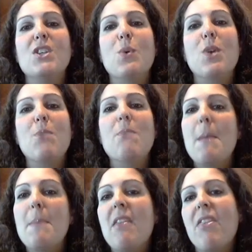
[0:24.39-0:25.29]
So, what you
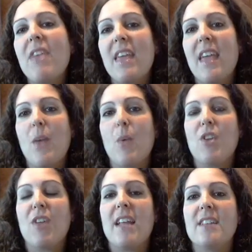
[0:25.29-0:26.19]
might be thinking when
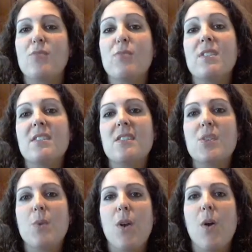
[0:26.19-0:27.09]
your kids resist
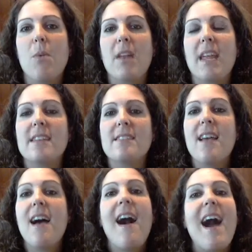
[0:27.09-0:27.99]
doing homework is,
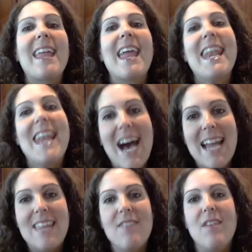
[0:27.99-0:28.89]
I
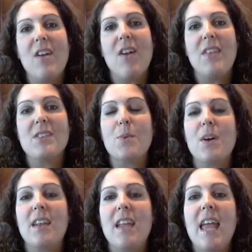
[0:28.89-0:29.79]
cannot give in on this
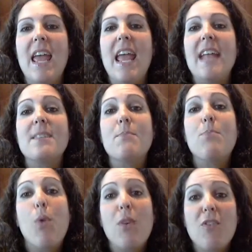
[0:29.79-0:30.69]
one. It's
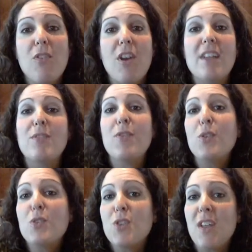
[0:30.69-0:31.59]
important for his
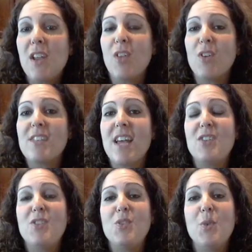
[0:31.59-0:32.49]
future that he learns how
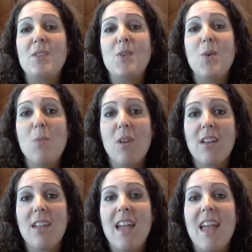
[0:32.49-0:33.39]
to do his homework.